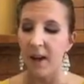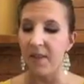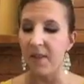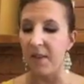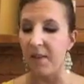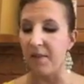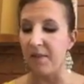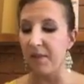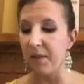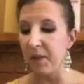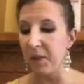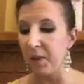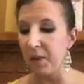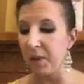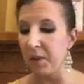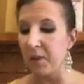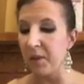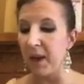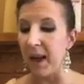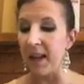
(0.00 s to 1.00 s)
the
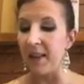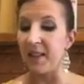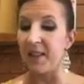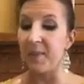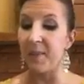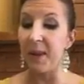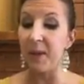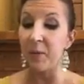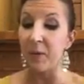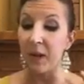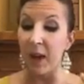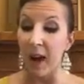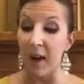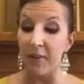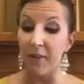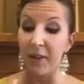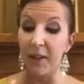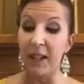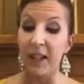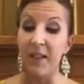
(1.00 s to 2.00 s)
flu and speed
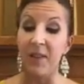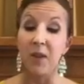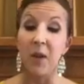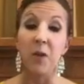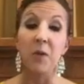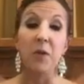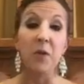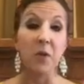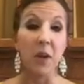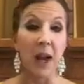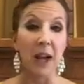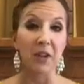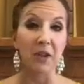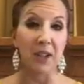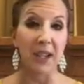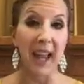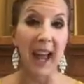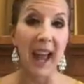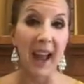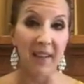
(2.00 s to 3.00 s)
recovery in those who
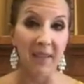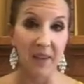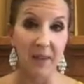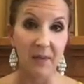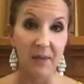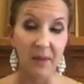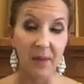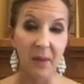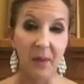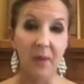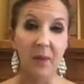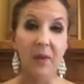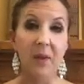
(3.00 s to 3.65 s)
actually have the flu.